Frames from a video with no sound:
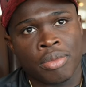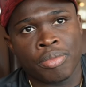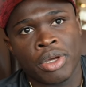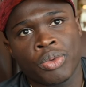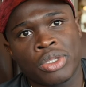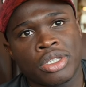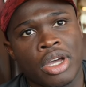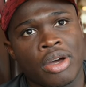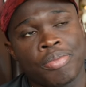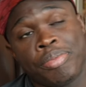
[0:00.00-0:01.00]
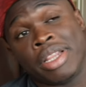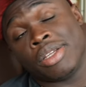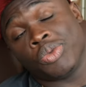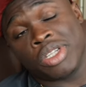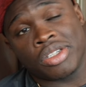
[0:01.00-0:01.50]
Ben
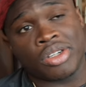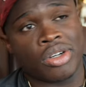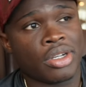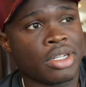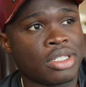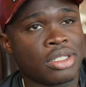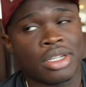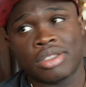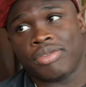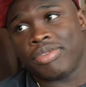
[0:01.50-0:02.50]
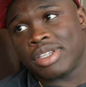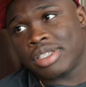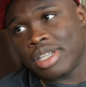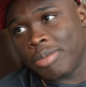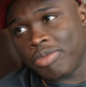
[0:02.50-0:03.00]
Whittaker is just a first
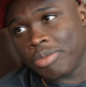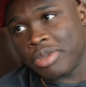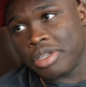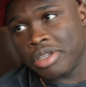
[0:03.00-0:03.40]
step for me.